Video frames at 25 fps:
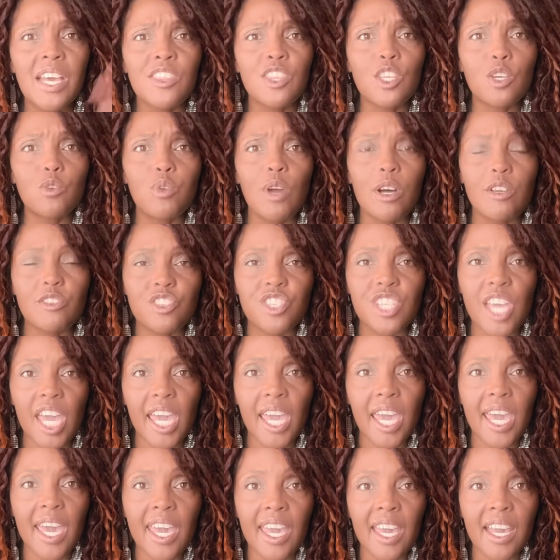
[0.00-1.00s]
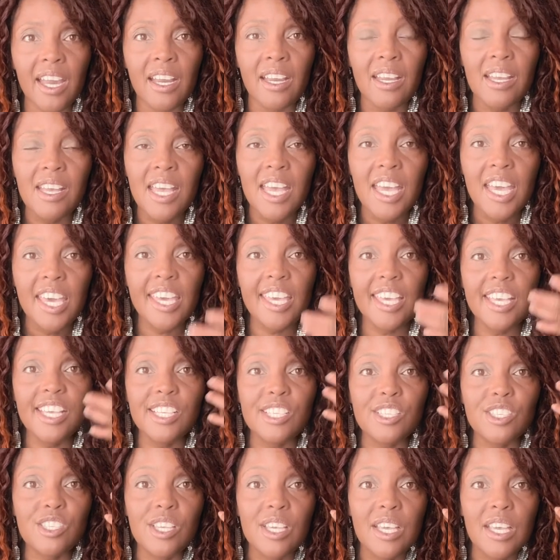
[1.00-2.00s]
the crochet hair
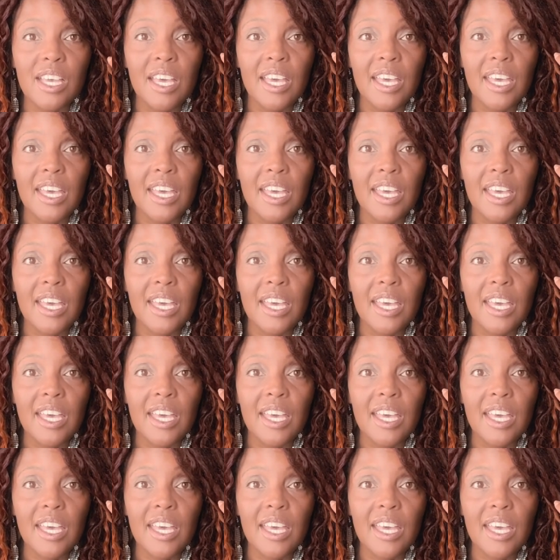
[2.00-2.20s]
is